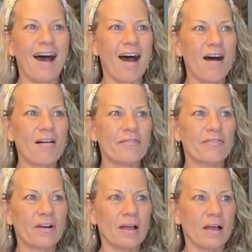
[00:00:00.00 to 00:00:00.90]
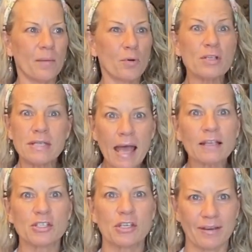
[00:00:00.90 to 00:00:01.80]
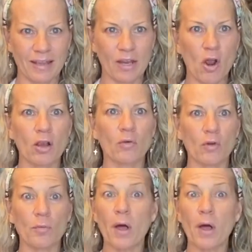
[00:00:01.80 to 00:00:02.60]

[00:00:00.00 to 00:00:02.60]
of protection in our group,